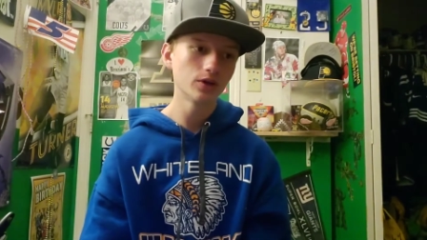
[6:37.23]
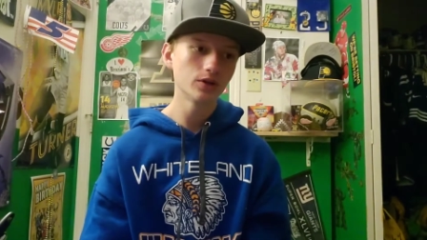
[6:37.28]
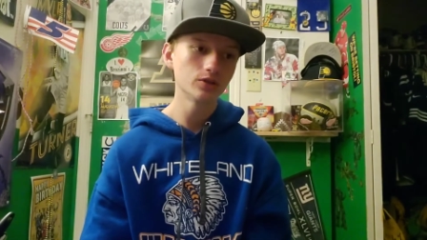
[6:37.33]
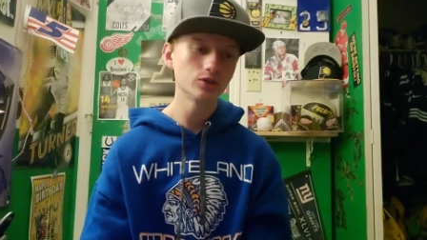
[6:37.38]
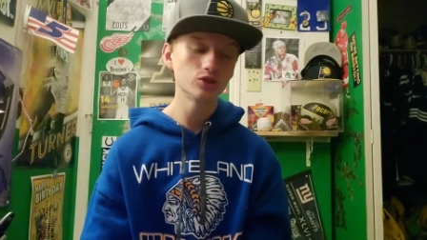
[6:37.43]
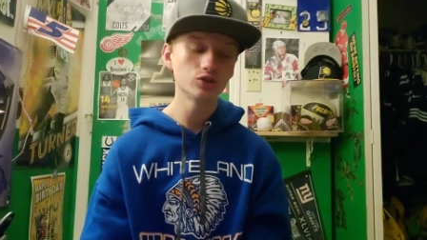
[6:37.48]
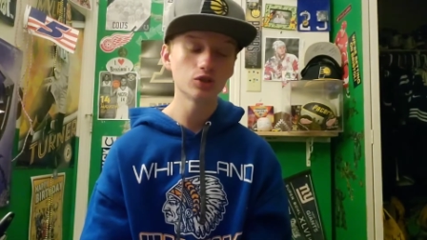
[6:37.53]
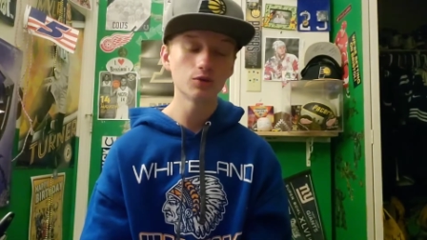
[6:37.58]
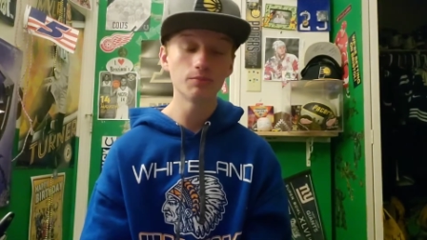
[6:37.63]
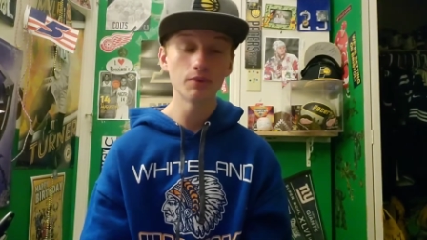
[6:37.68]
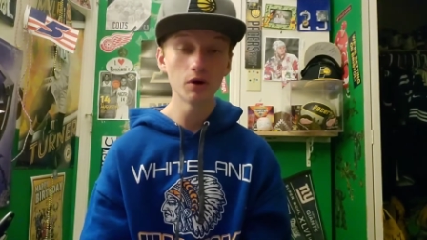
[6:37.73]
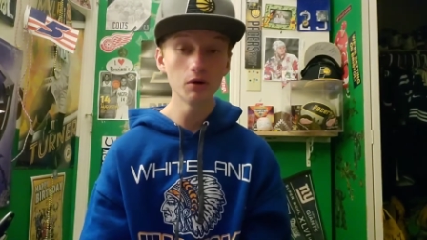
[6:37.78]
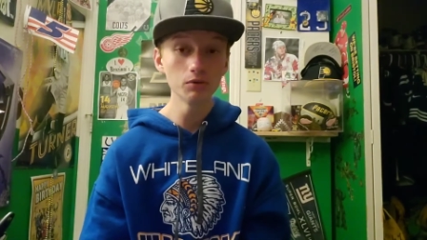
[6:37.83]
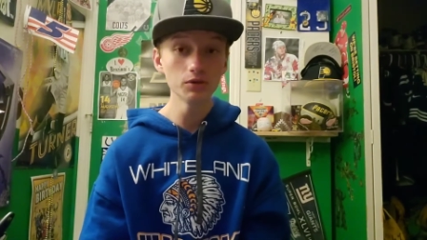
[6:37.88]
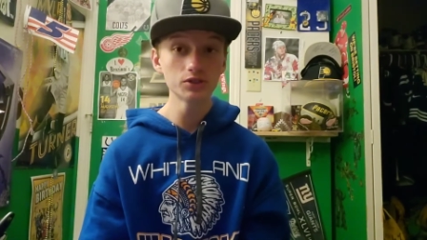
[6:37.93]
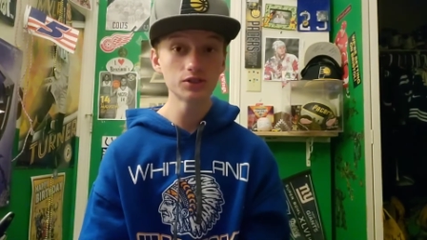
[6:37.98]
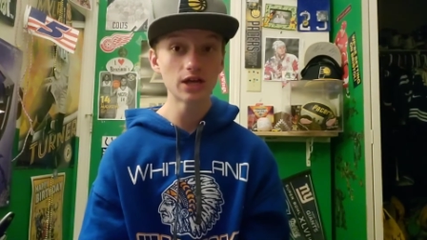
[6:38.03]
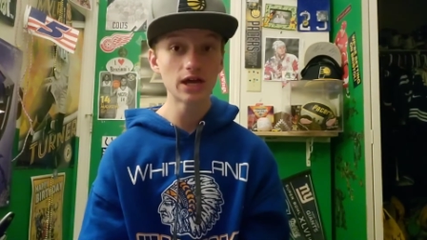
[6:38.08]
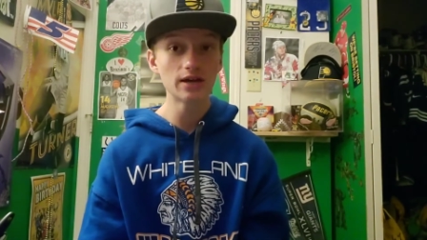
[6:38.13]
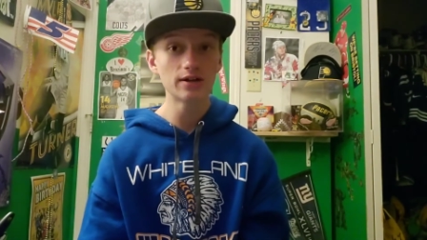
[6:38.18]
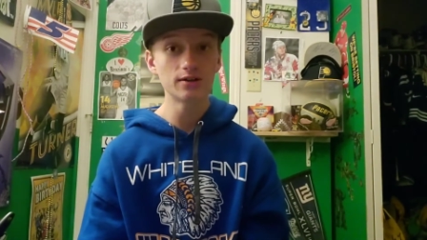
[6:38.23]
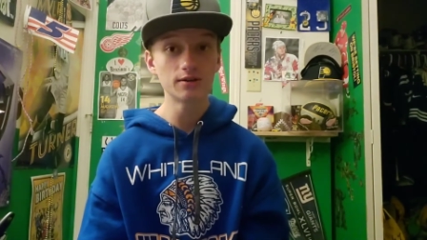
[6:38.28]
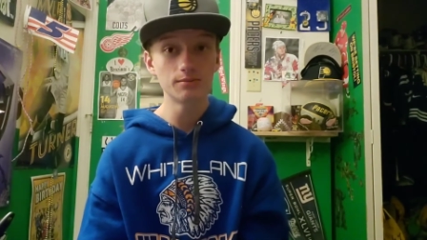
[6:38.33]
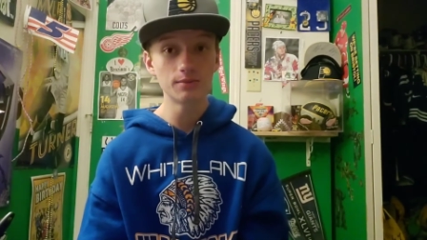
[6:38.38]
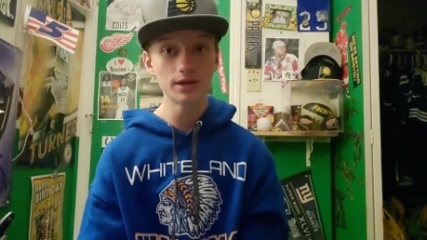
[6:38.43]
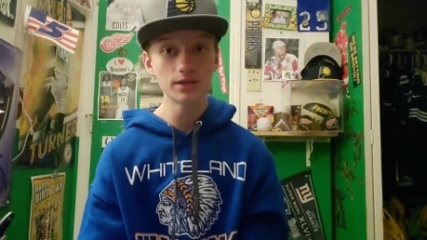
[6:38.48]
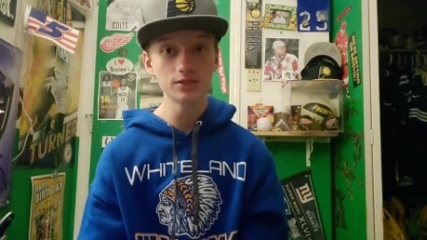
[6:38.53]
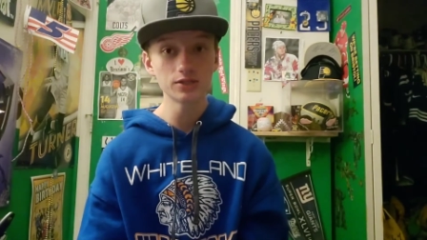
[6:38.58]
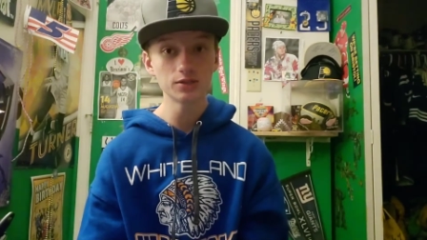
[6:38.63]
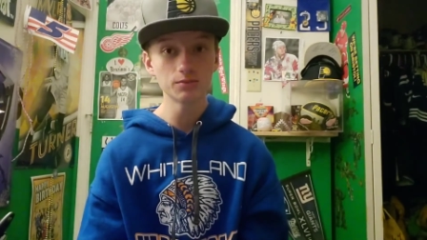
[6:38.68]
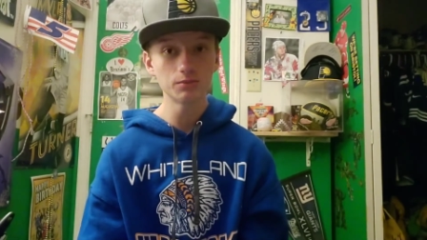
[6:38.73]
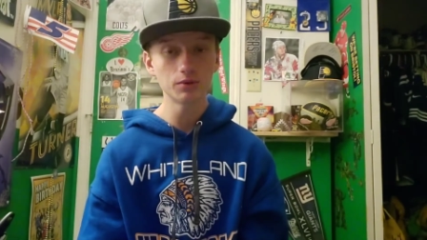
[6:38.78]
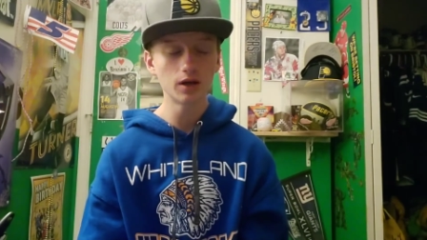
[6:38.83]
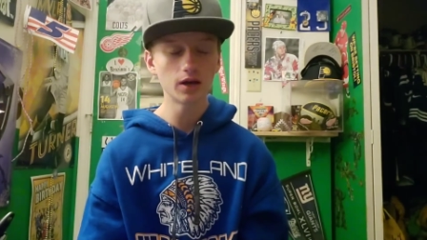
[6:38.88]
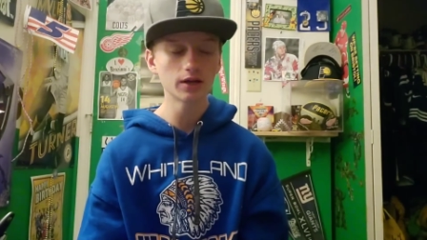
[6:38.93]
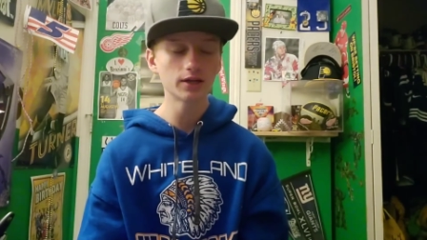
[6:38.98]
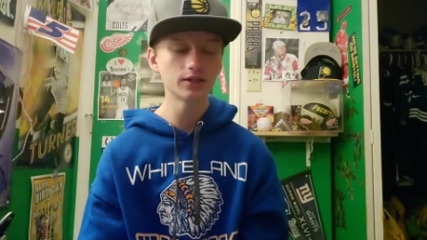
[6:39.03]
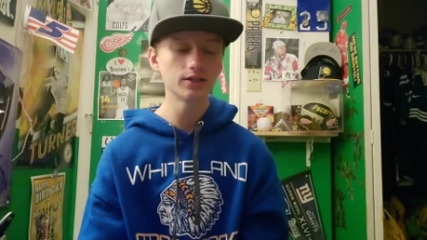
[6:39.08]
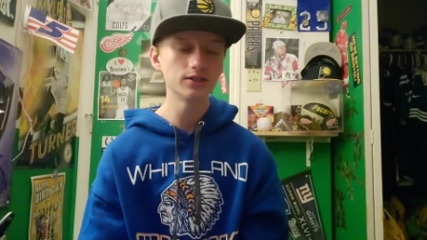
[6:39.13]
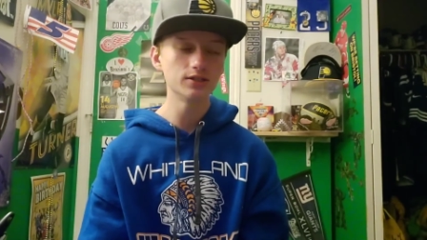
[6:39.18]
Sabonis had an amazing
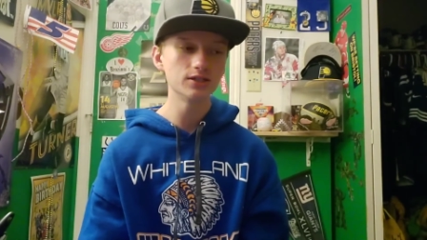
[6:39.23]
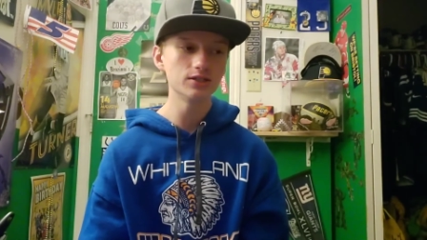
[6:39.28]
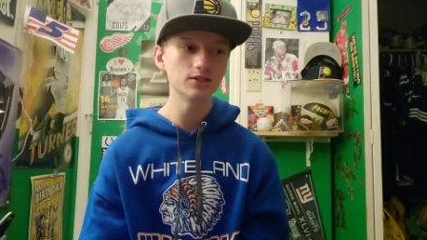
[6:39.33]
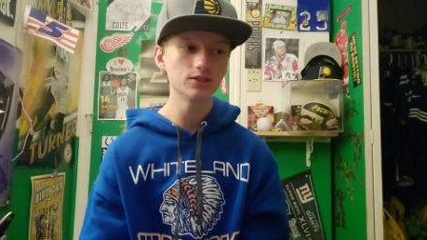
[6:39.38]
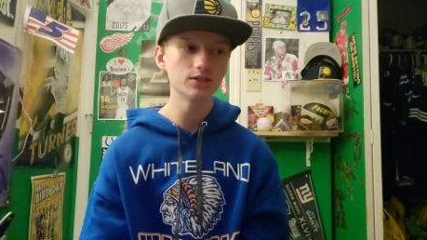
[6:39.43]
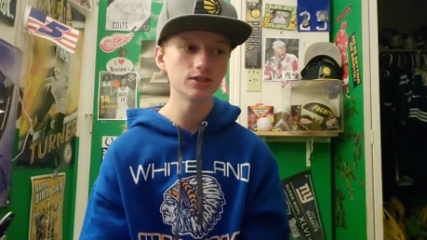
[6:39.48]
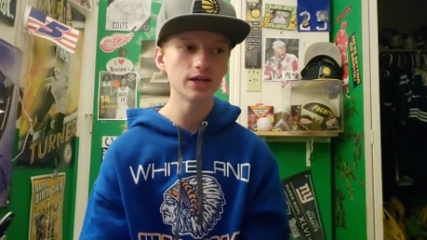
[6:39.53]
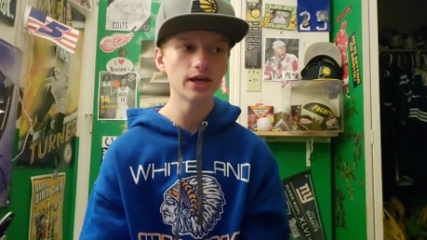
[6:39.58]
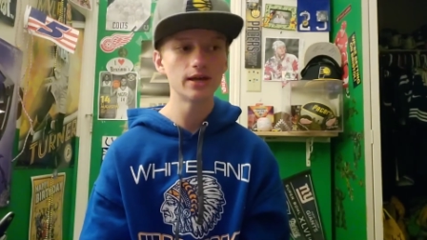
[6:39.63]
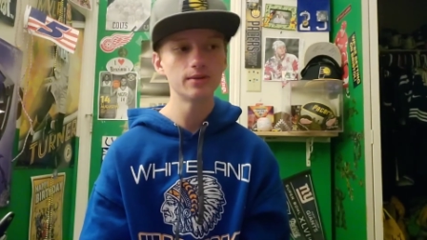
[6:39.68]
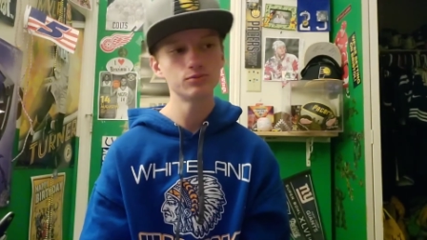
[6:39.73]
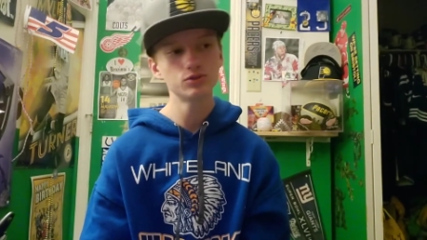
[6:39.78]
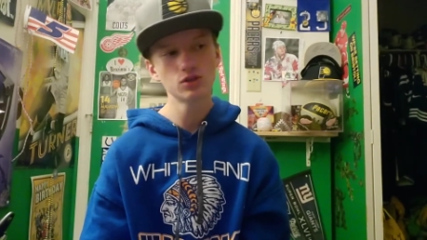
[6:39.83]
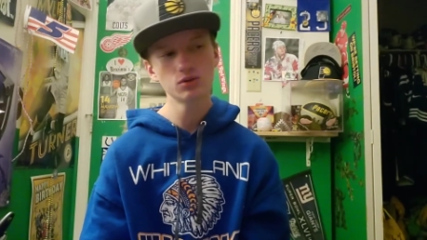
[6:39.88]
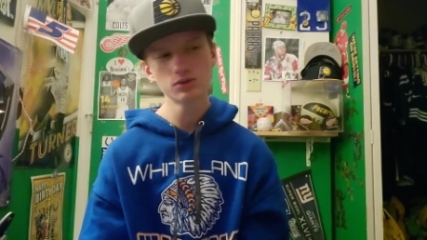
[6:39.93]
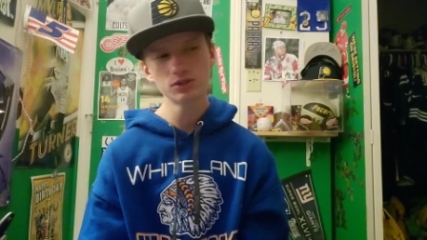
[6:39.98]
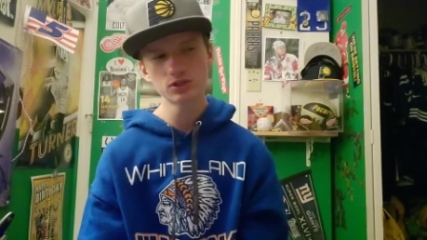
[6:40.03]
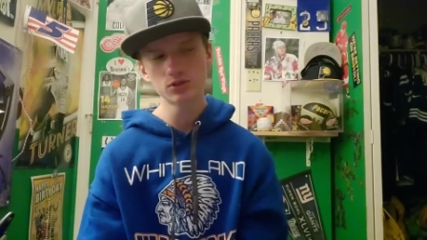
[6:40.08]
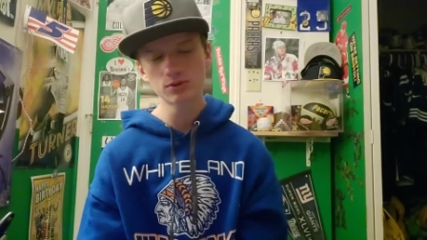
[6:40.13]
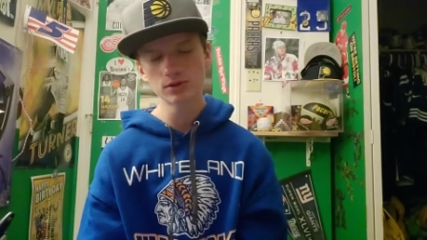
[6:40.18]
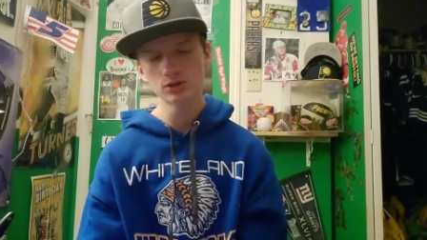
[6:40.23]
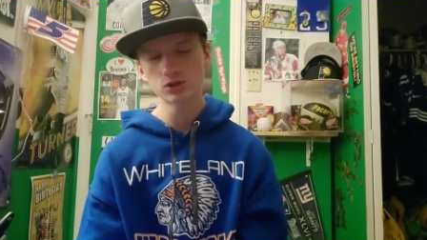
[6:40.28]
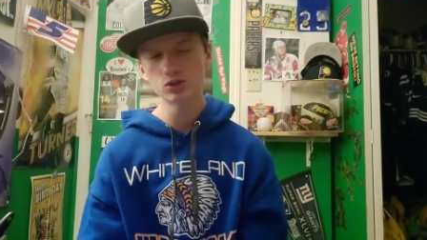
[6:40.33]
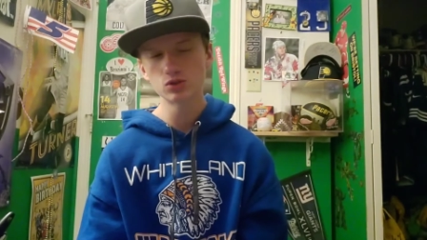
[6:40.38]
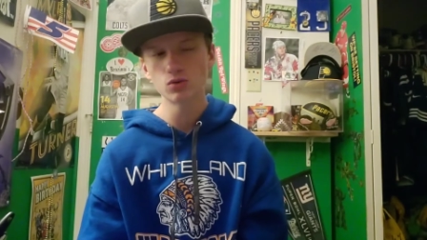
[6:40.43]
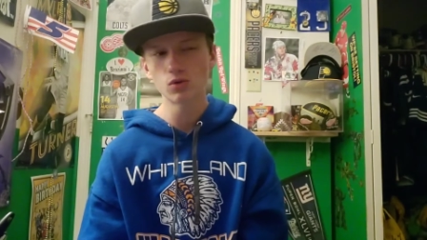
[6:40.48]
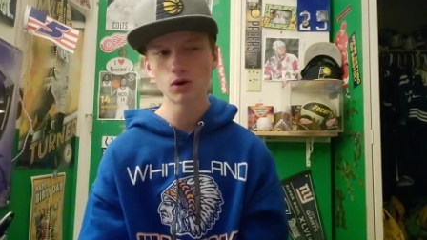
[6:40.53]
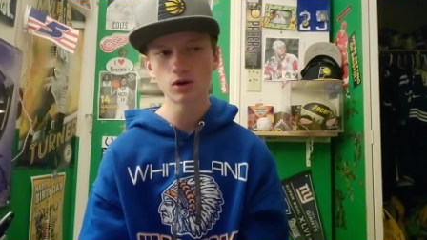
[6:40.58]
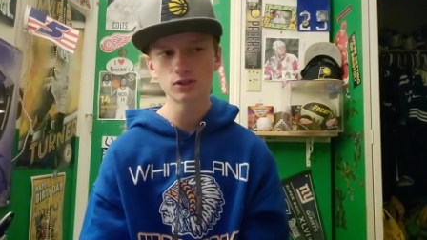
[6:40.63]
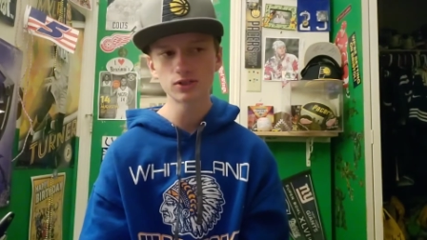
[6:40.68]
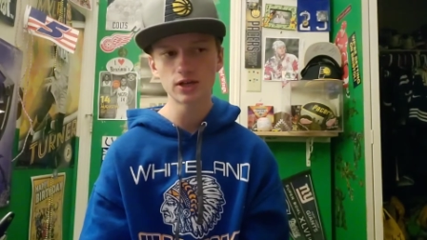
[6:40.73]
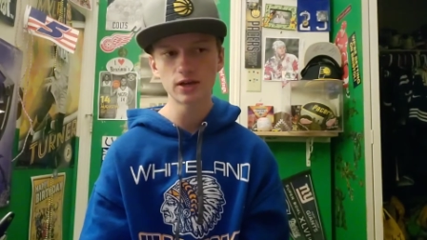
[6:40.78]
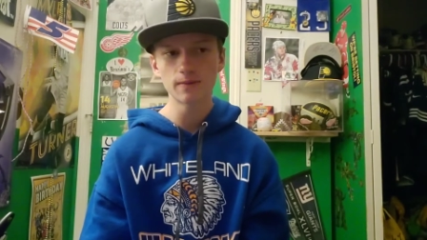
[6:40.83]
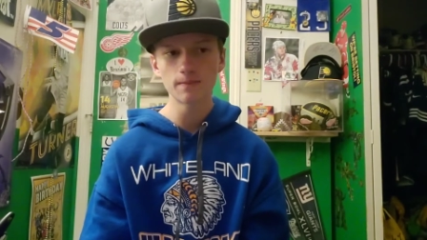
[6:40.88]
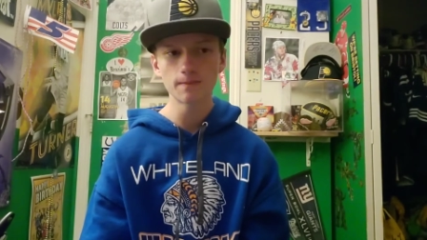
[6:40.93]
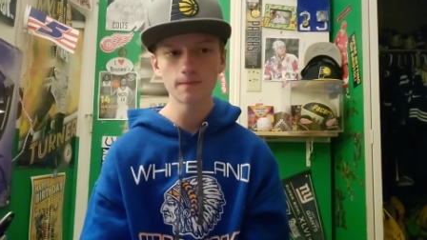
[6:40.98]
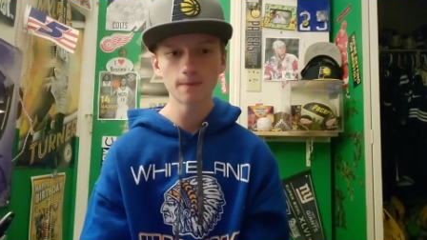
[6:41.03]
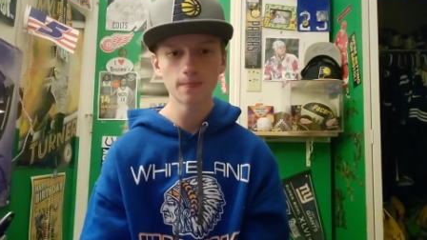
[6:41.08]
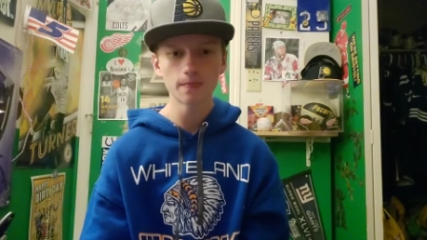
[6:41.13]
block and a decent game. So did Chris Duarte.